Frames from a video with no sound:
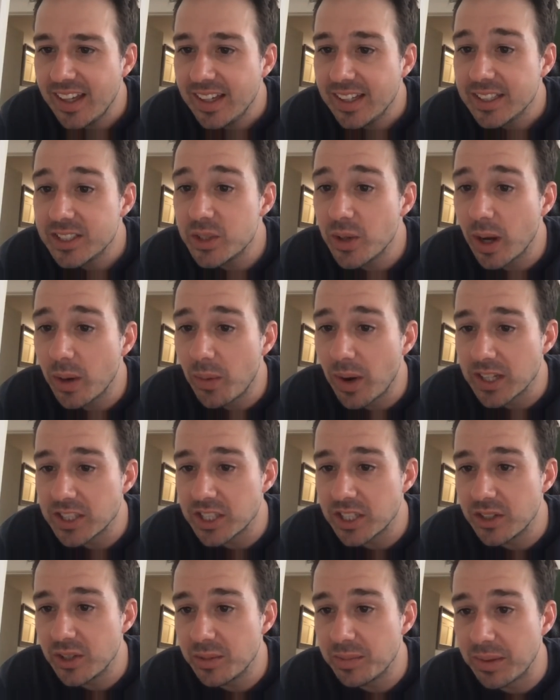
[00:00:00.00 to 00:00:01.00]
Do I watch the
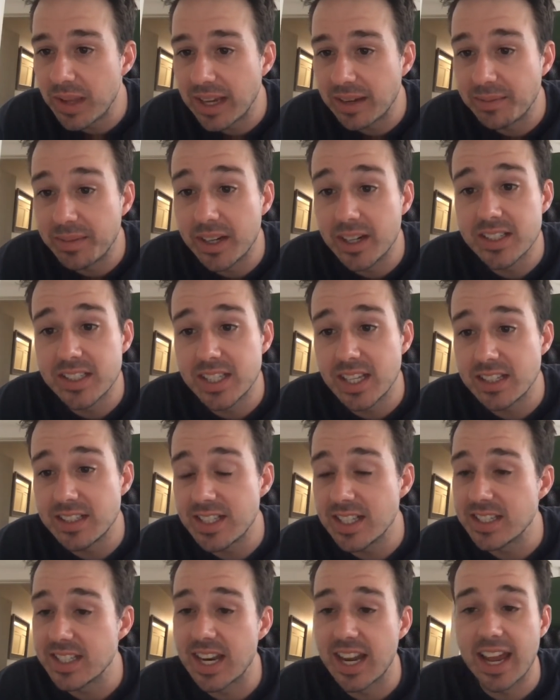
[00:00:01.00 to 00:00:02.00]
new Black Mirror
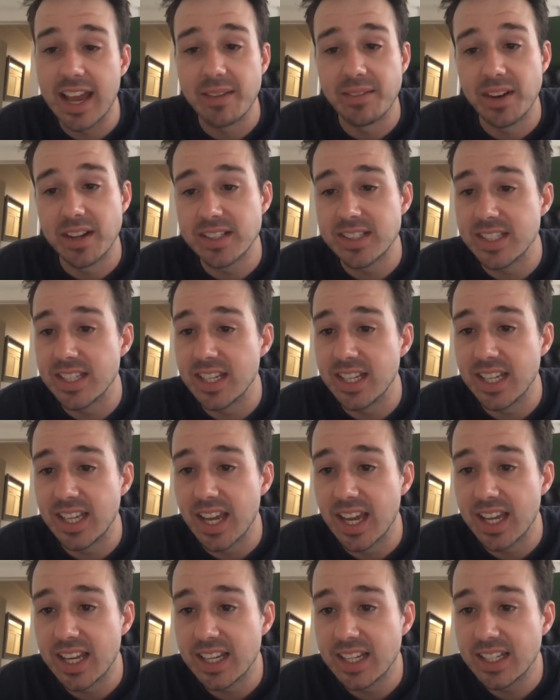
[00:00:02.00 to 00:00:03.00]
season? I have not seen it
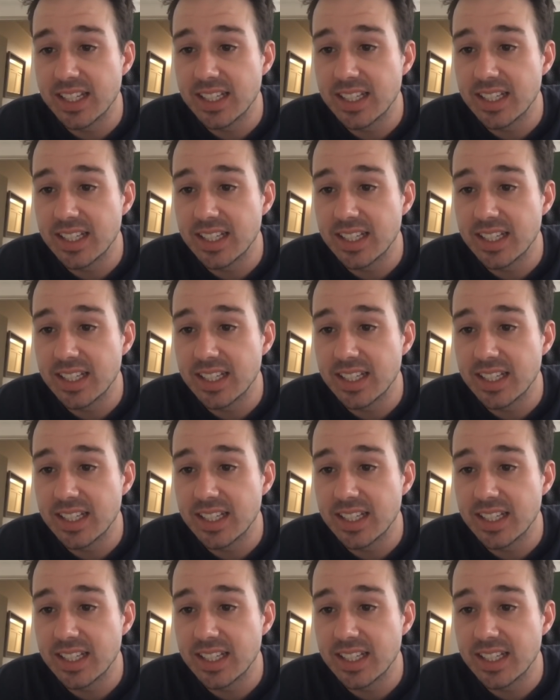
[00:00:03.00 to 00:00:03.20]
yet.